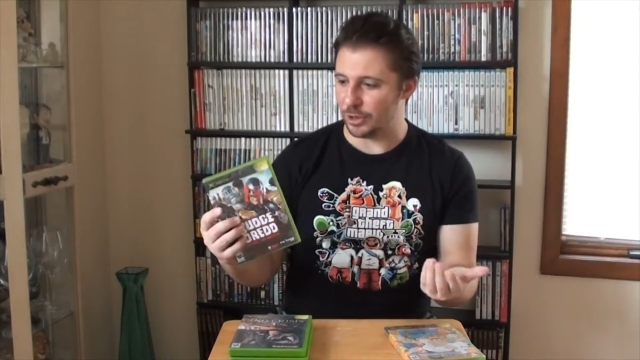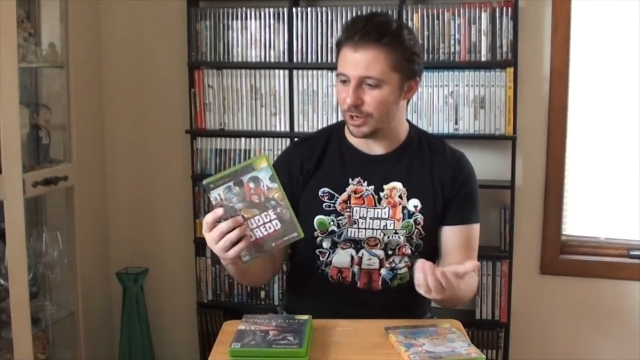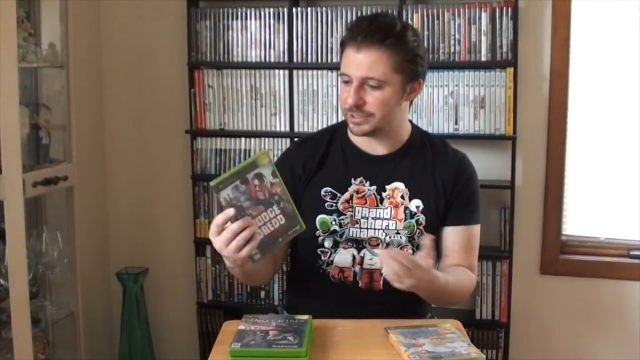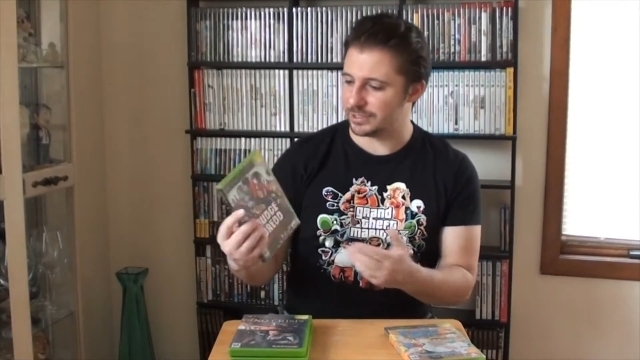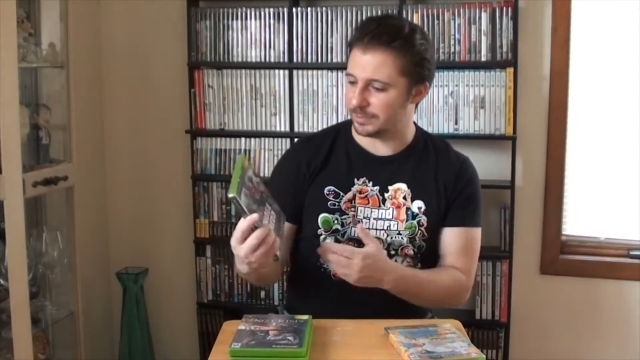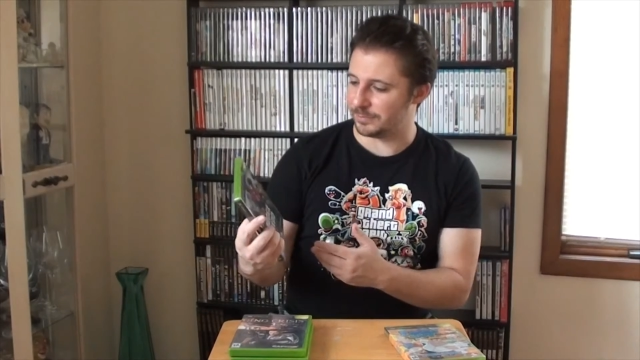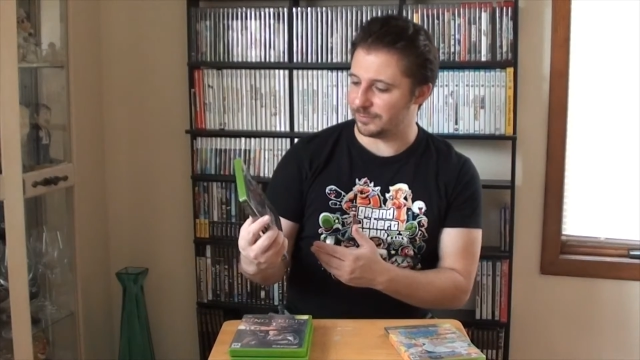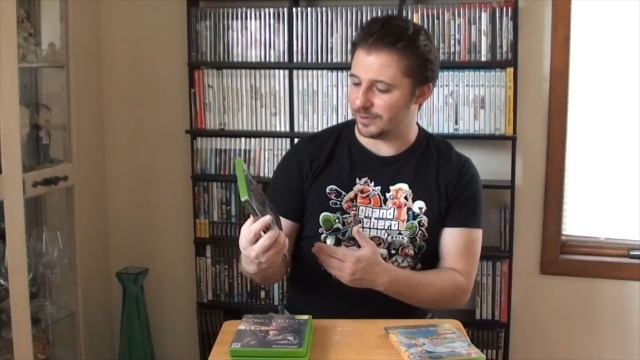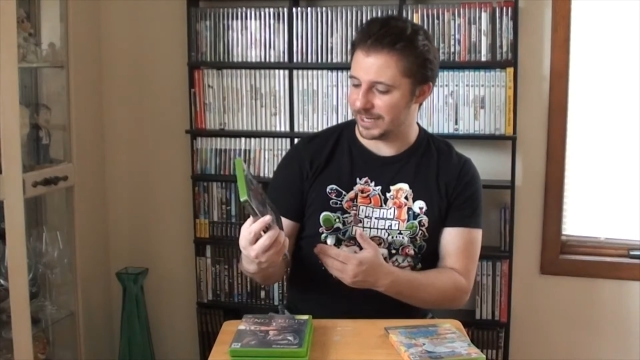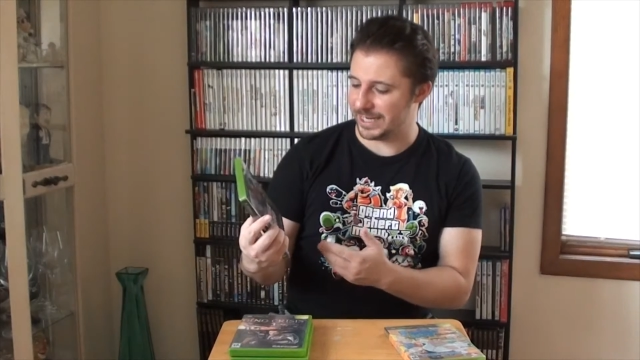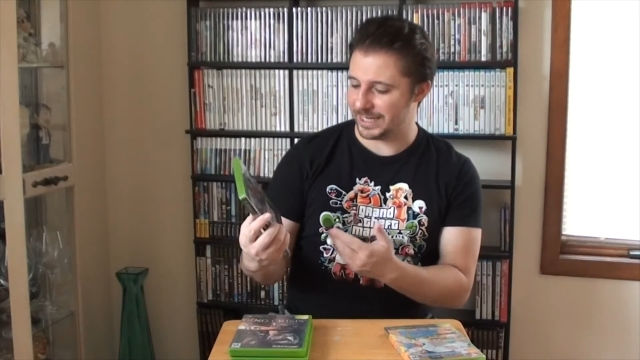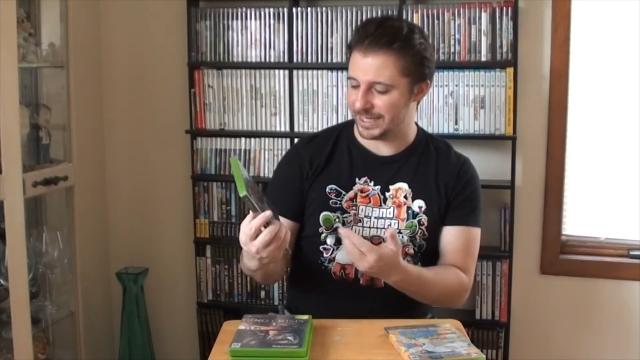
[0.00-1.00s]
awesome,
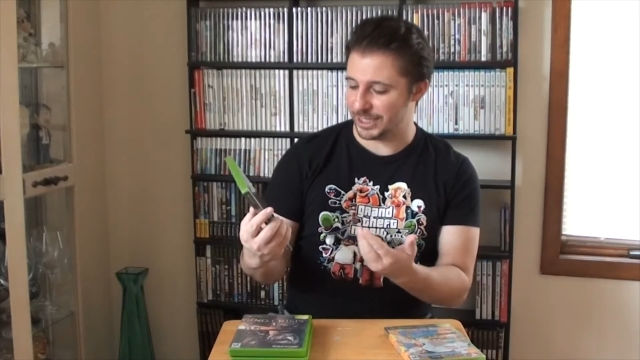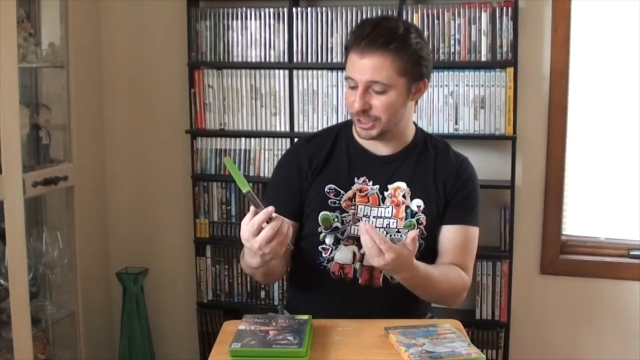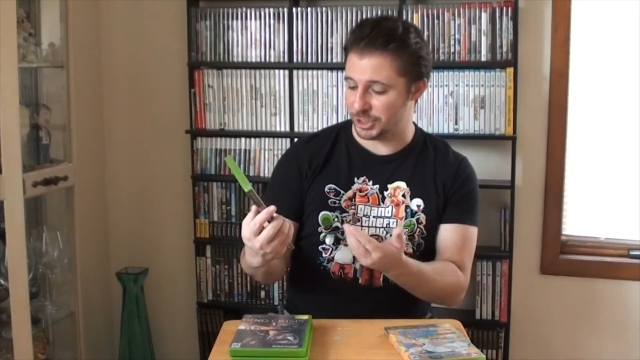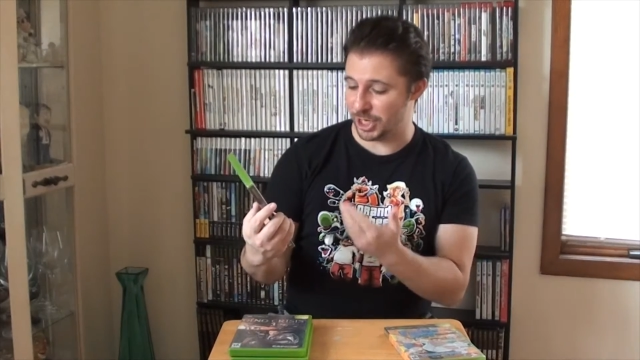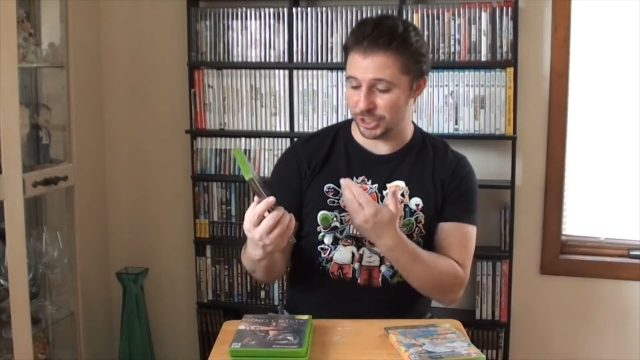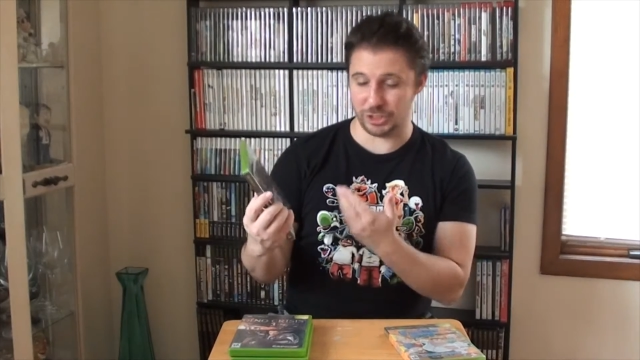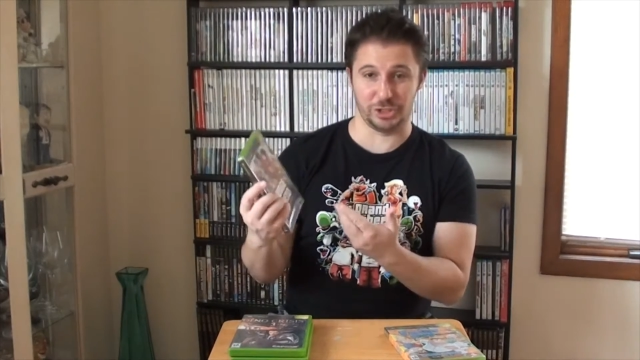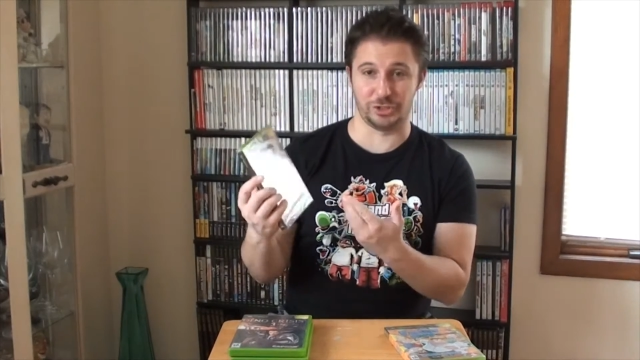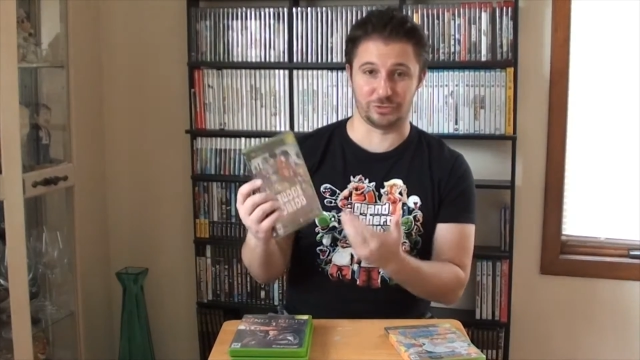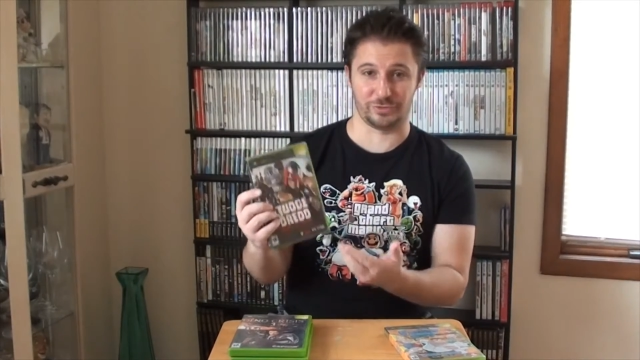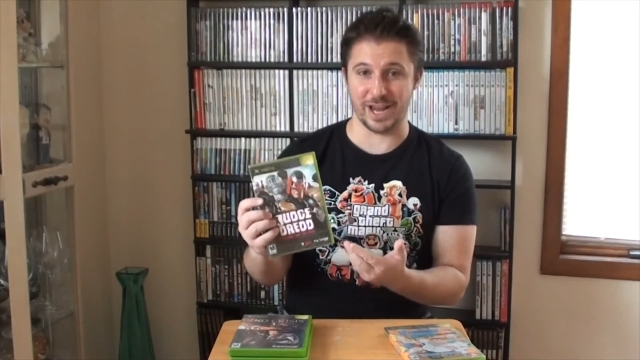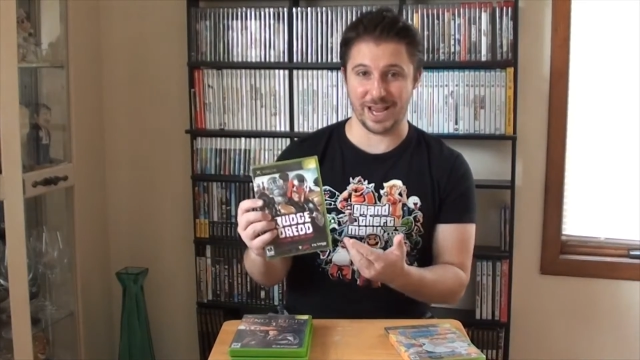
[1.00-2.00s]
fucking Judge
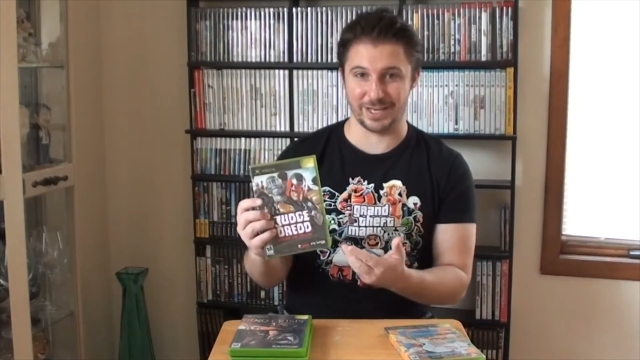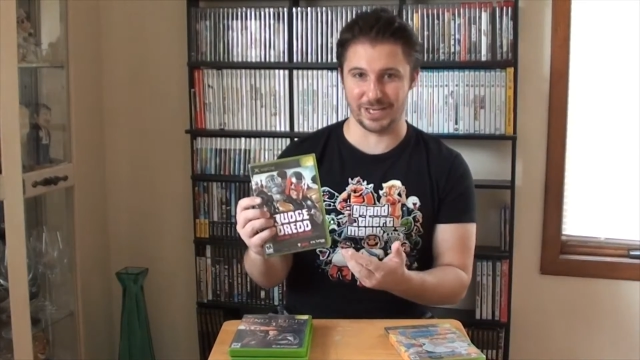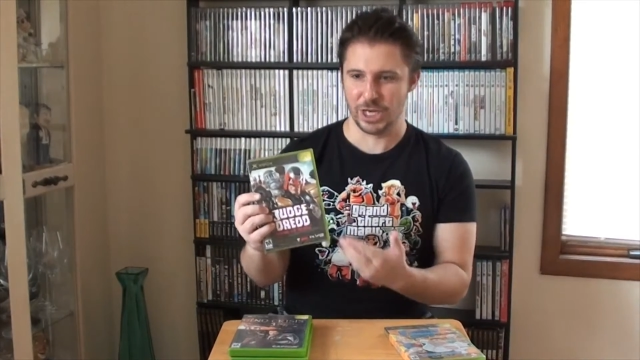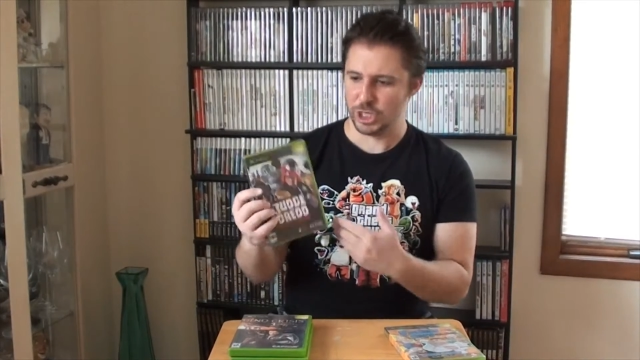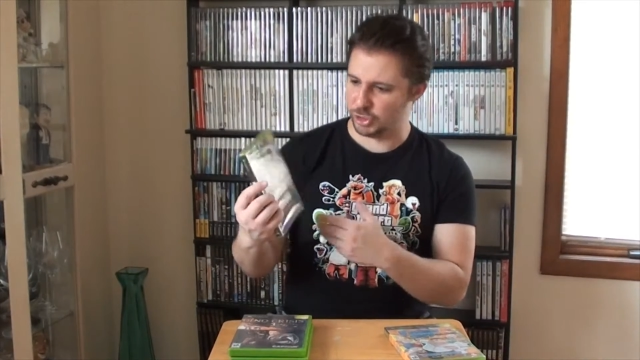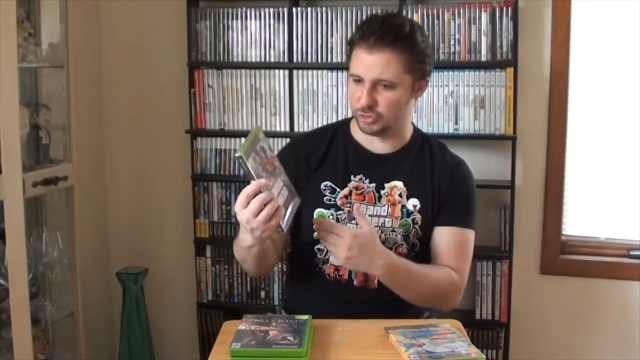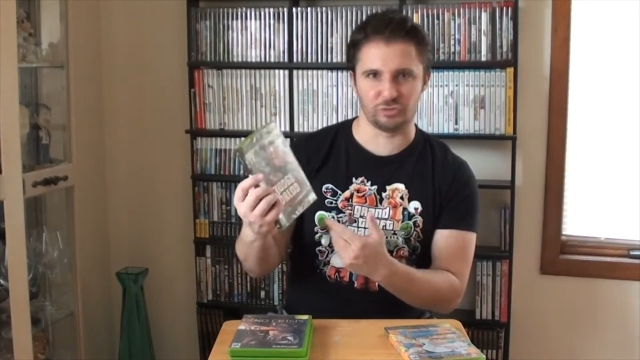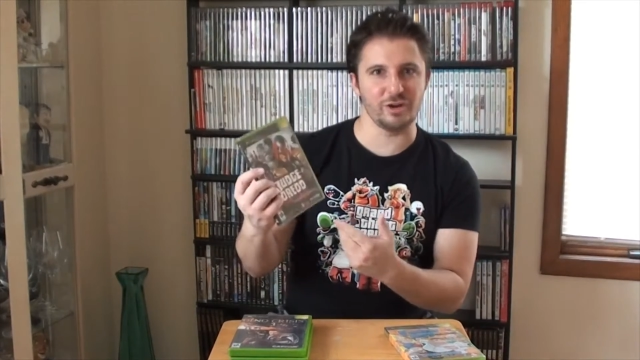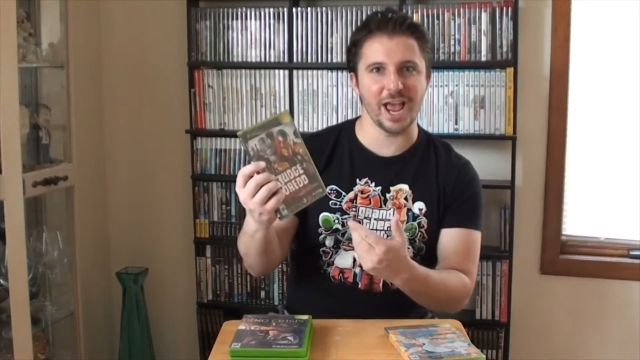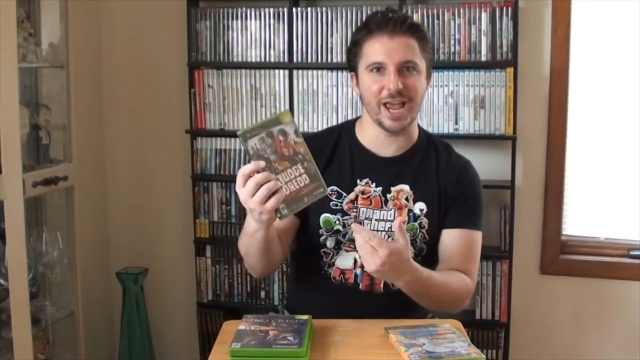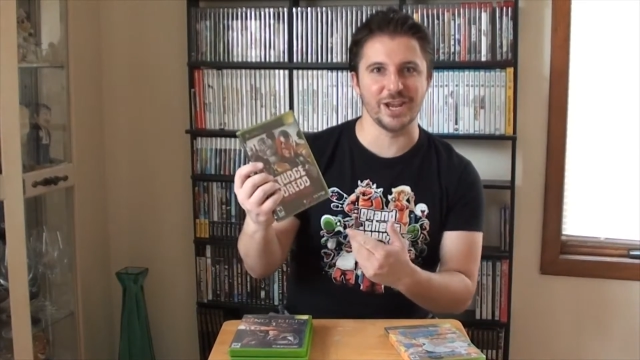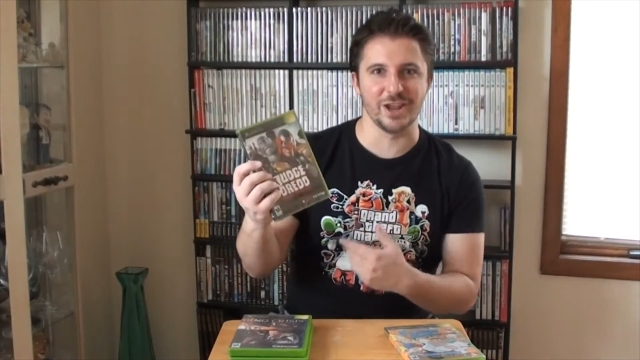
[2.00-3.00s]
Dredd.
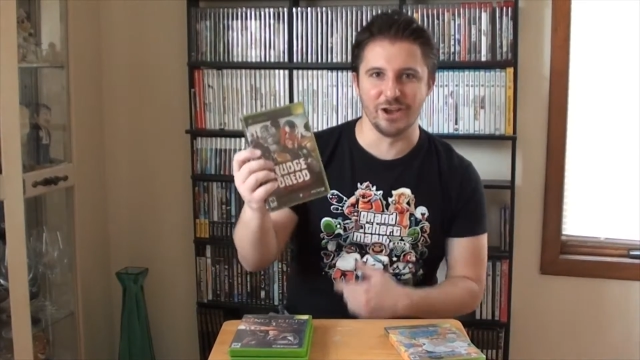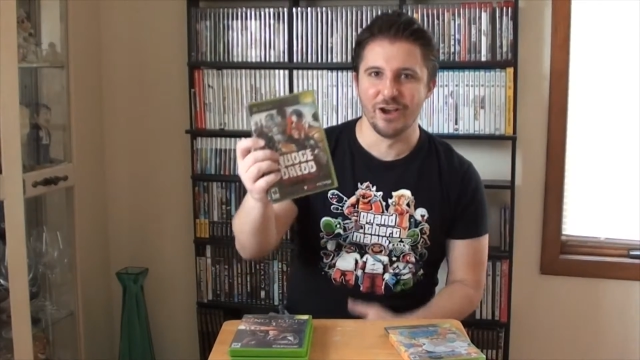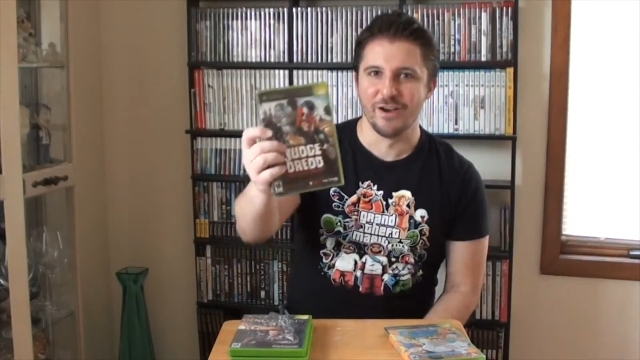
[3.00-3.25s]
Dredd